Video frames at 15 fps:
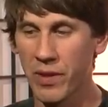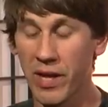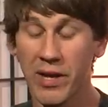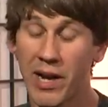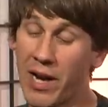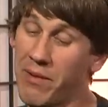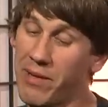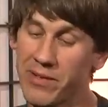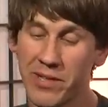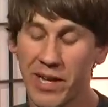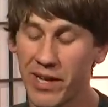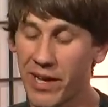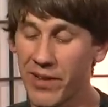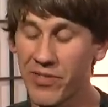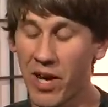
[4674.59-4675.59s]
I, will
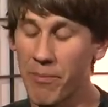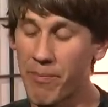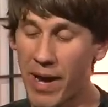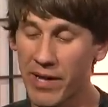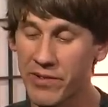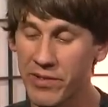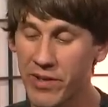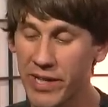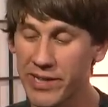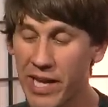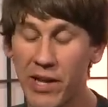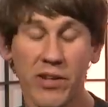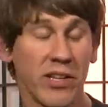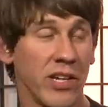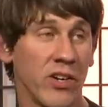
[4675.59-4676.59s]
tell you, I thought back to like
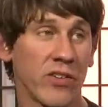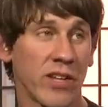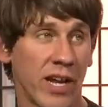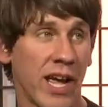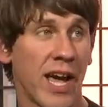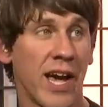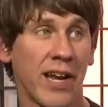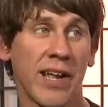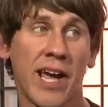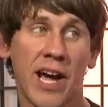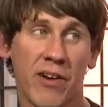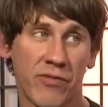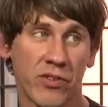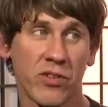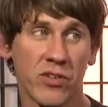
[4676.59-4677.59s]
that year that I had
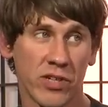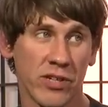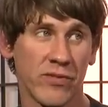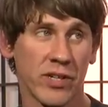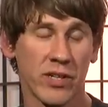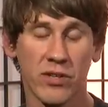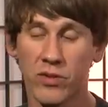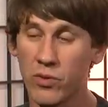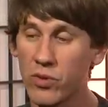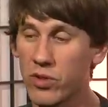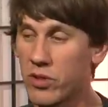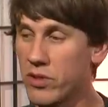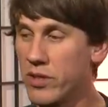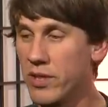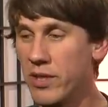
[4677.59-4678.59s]
after leaving
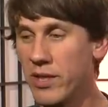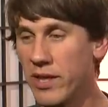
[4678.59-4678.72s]
Google